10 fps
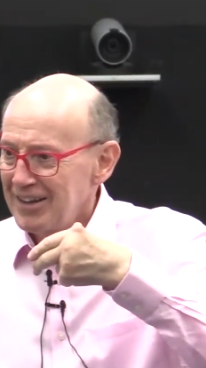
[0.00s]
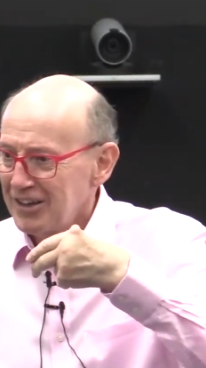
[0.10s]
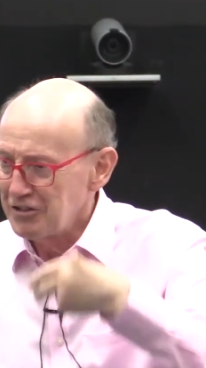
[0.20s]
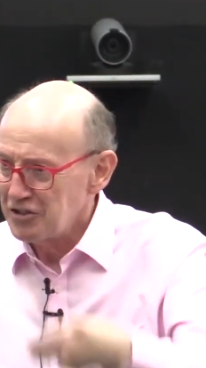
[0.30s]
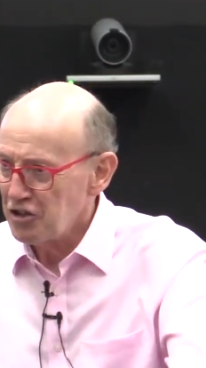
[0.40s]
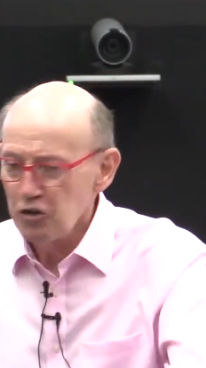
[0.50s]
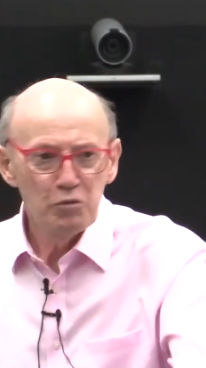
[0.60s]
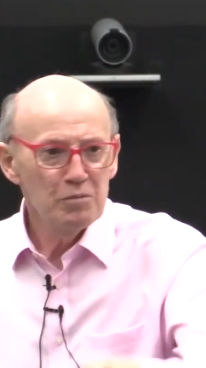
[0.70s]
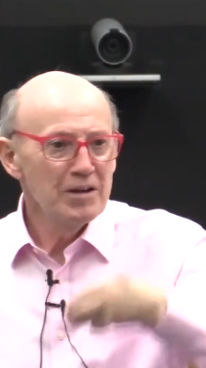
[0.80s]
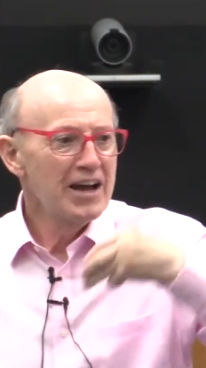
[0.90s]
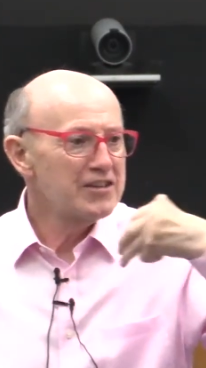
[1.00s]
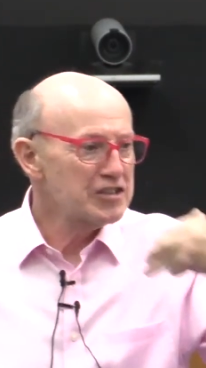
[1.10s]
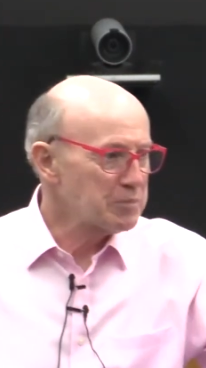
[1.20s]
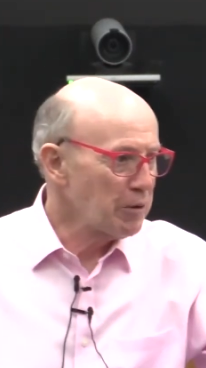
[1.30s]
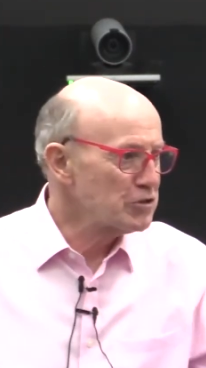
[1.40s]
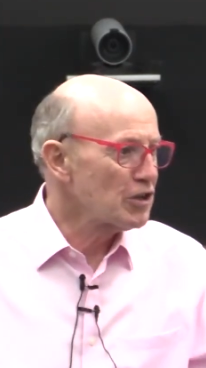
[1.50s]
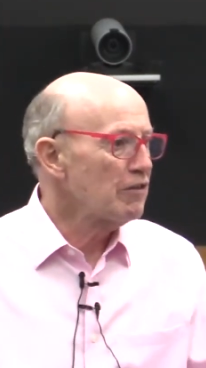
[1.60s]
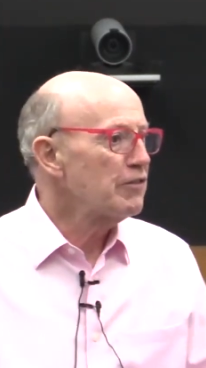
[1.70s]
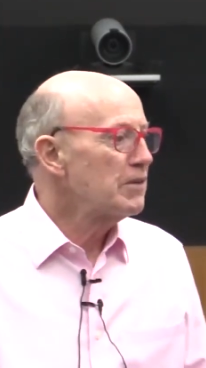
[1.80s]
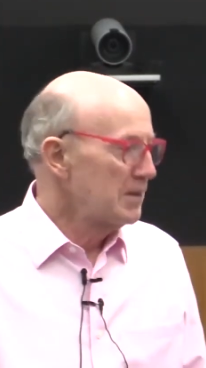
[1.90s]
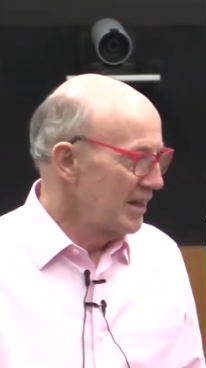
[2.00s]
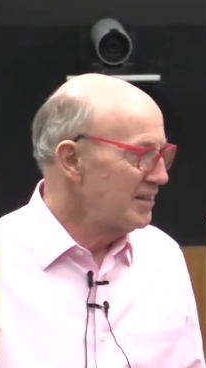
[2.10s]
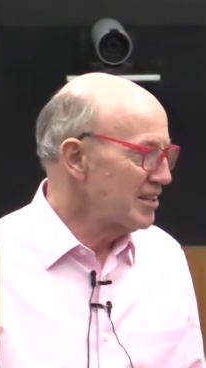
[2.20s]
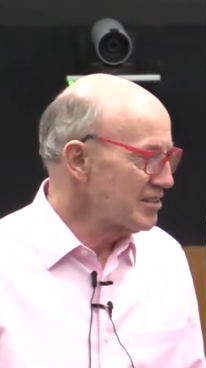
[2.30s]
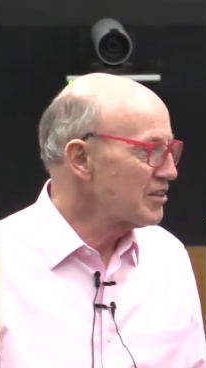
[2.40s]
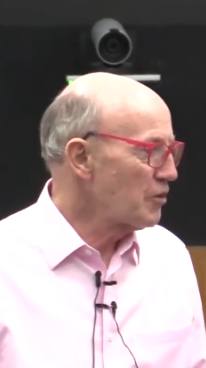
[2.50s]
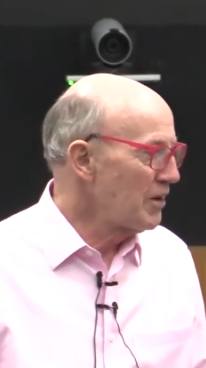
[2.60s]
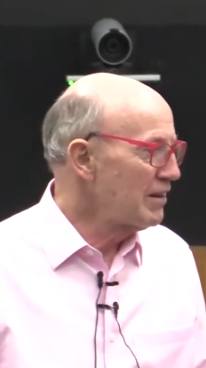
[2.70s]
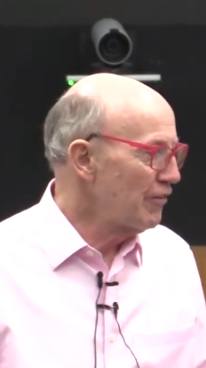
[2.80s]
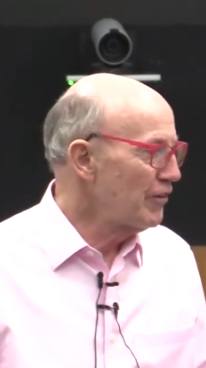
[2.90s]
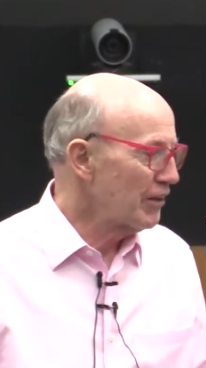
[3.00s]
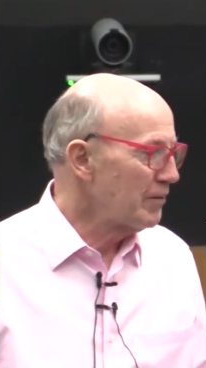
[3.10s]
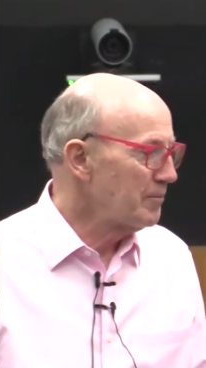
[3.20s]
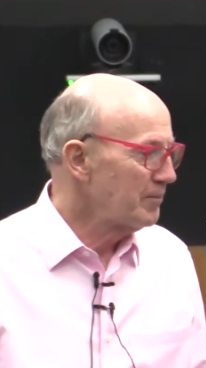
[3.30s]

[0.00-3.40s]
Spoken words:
consume, and dispose of, it doesn't go any further.